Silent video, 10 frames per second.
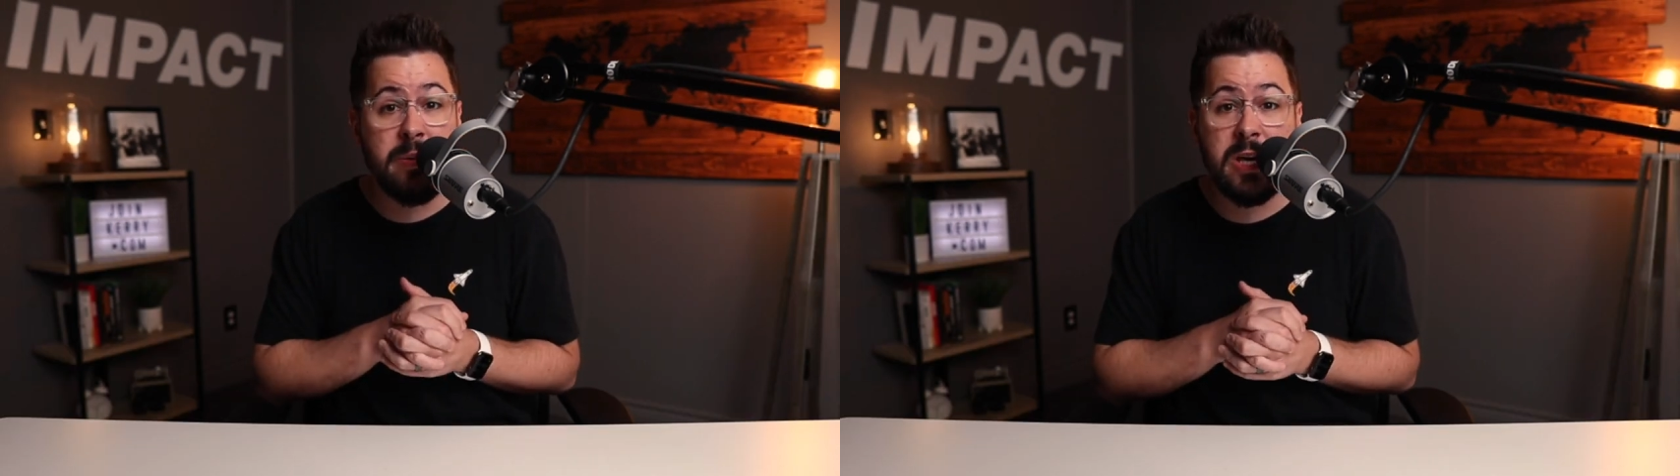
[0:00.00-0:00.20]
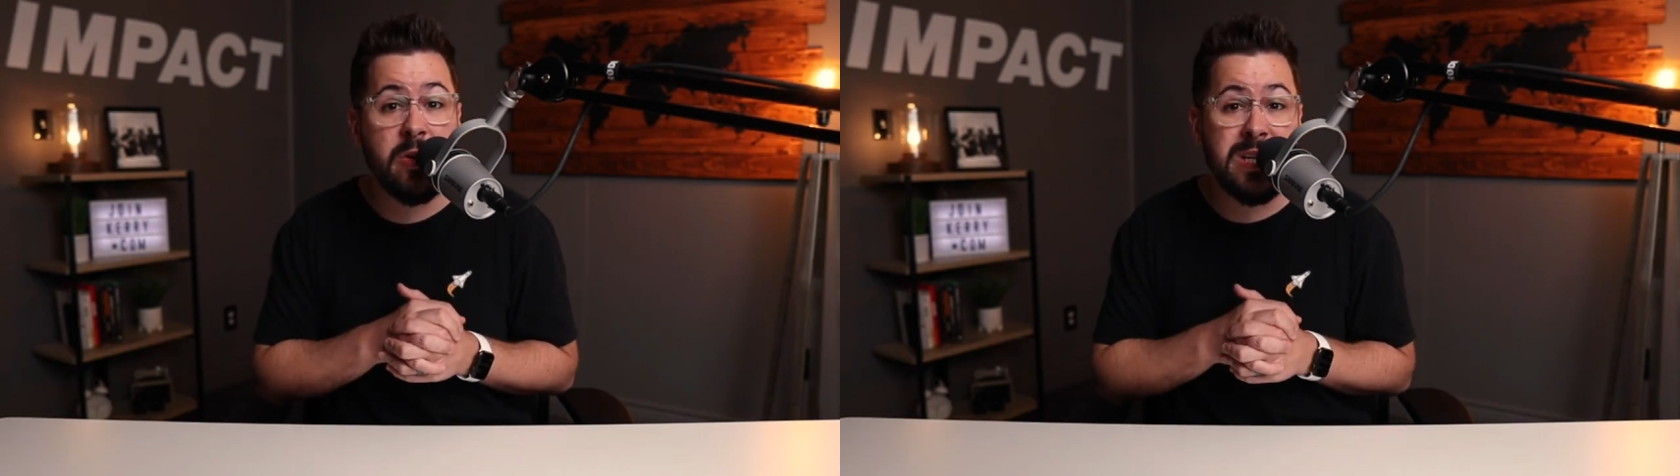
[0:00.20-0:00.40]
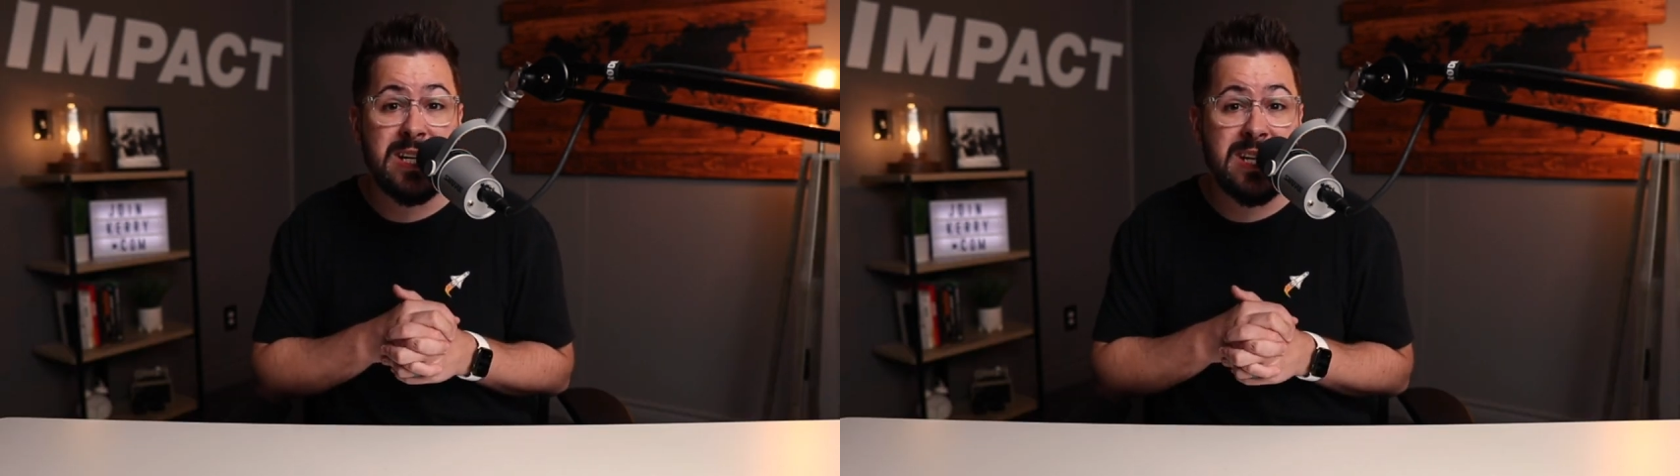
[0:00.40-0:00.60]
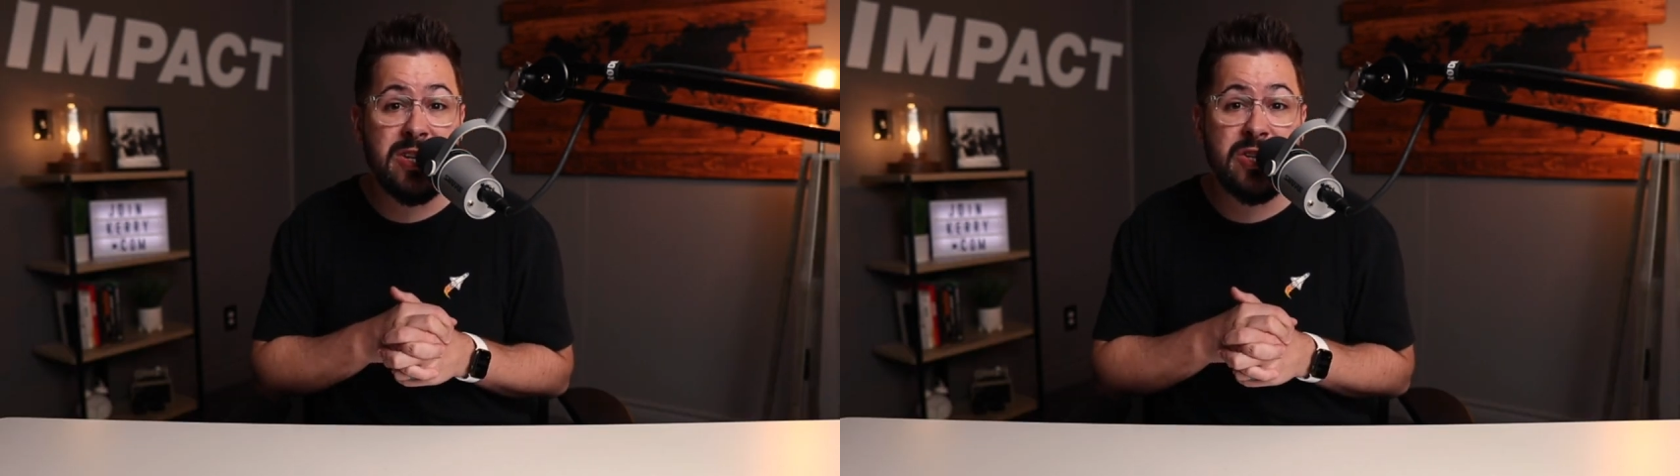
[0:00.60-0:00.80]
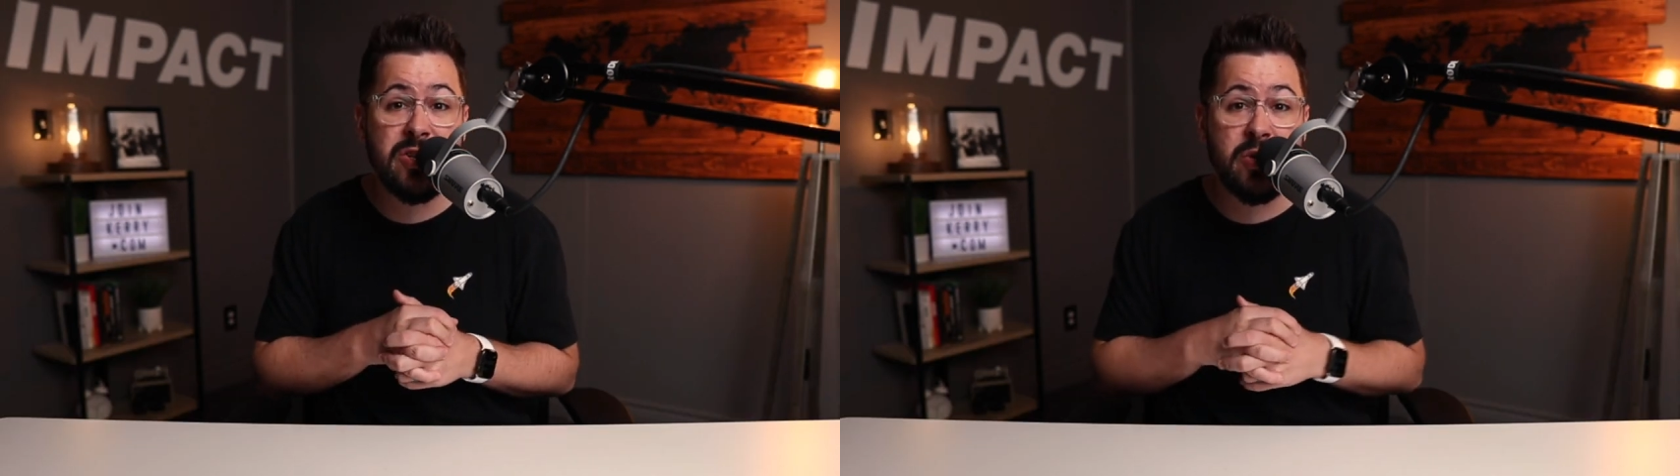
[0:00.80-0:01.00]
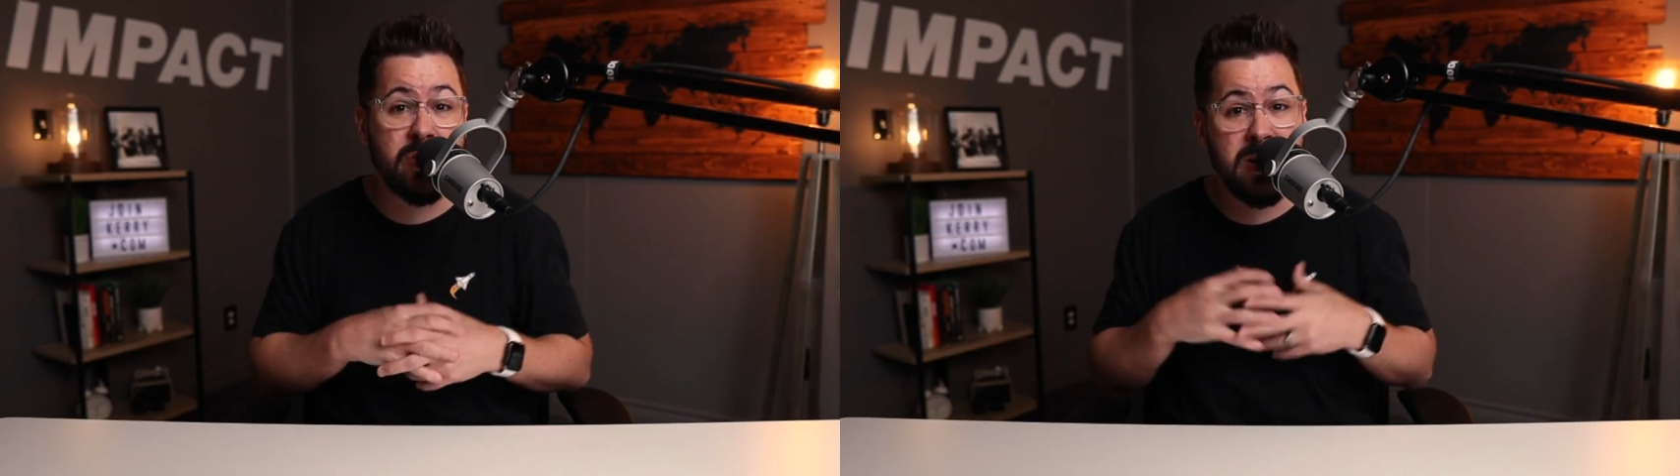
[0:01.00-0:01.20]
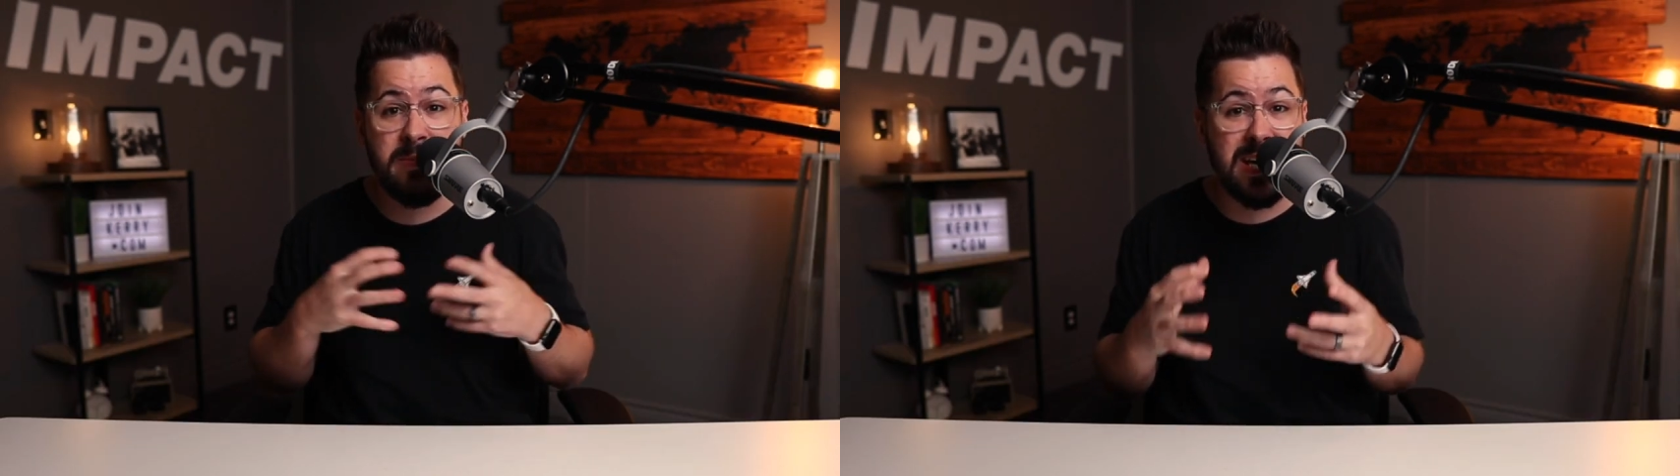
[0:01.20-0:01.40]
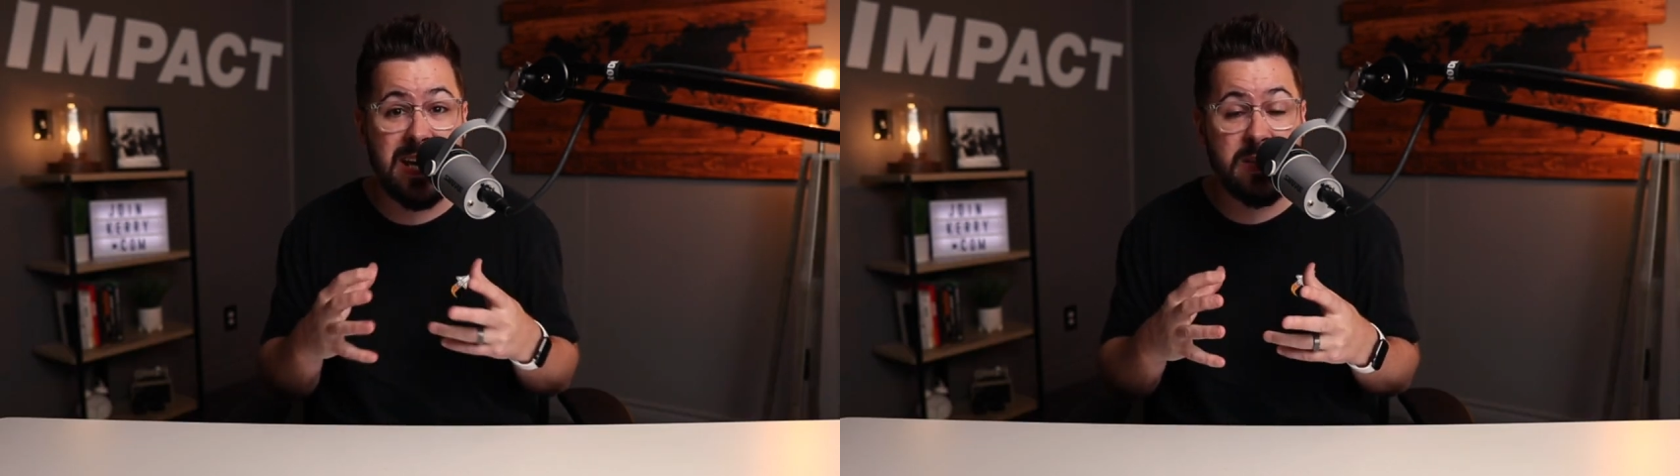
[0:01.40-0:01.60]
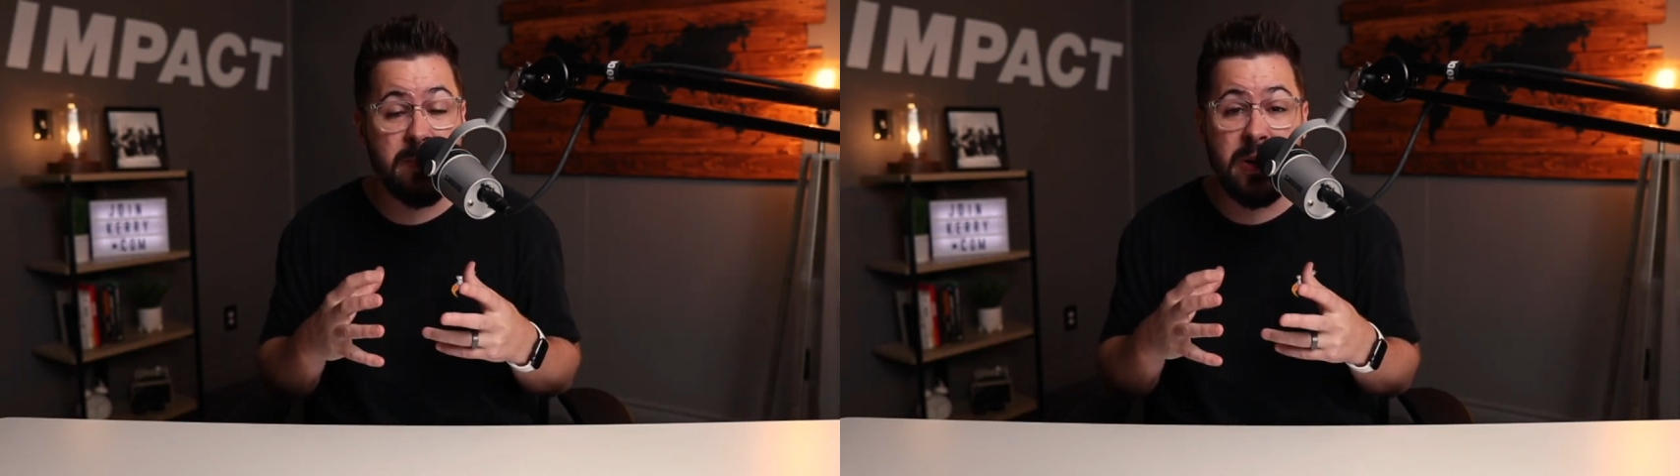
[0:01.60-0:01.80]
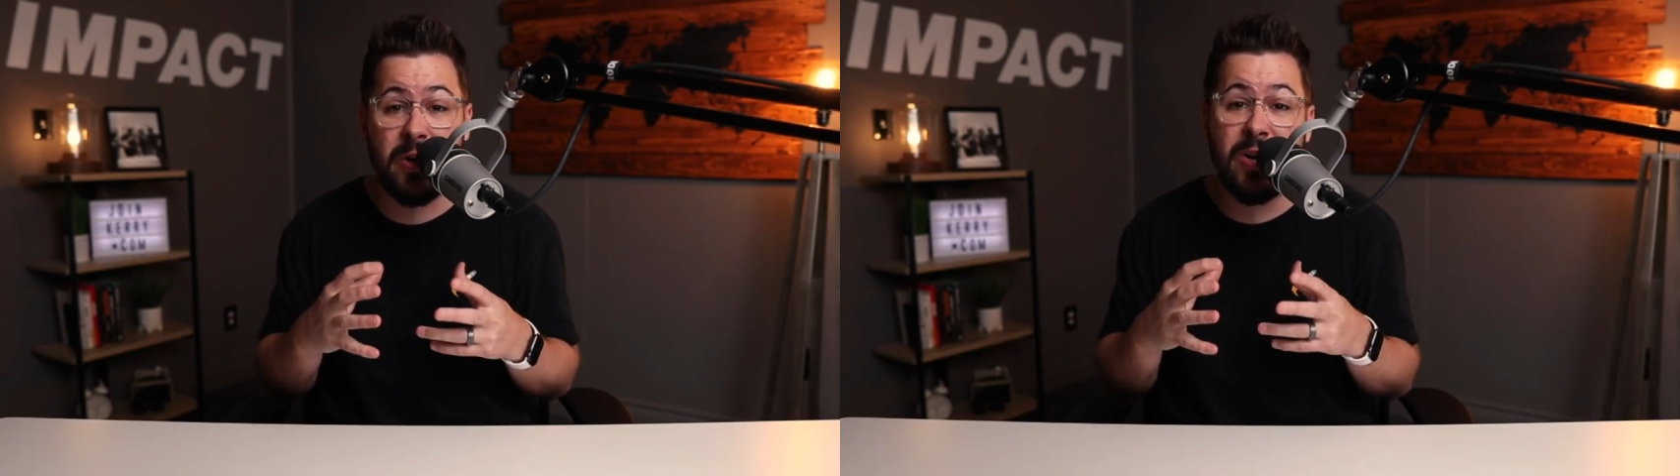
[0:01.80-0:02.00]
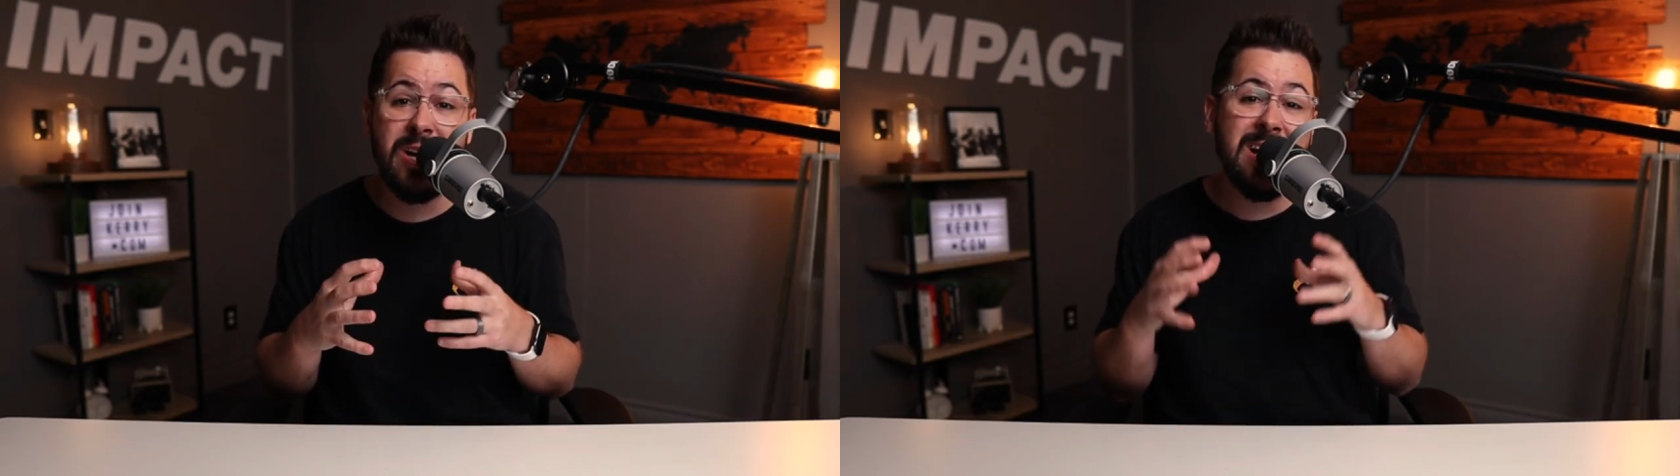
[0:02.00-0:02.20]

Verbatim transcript: POD Ninjas, who's going to be a guest speaker.